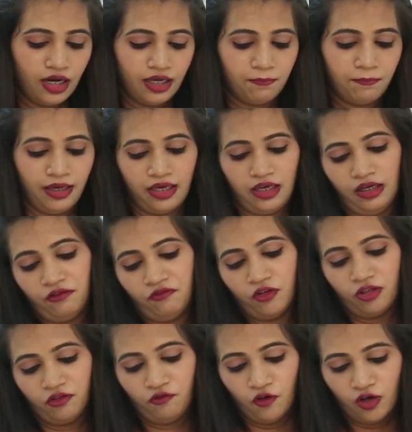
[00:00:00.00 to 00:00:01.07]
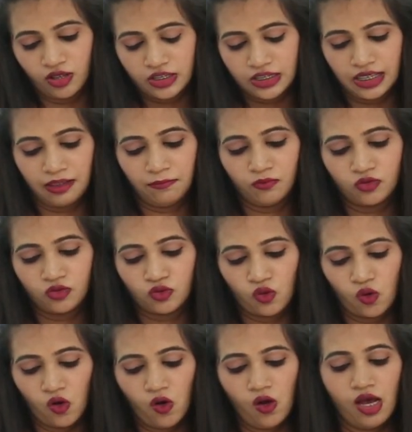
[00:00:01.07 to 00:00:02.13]
like baking it for the first time or
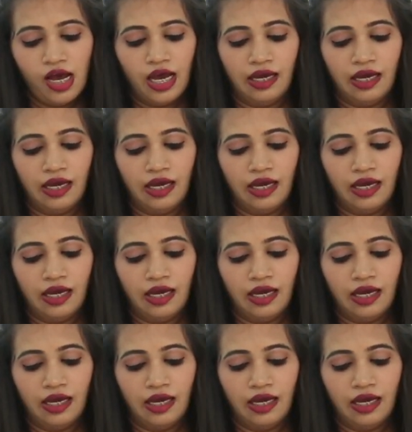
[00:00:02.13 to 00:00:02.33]
so,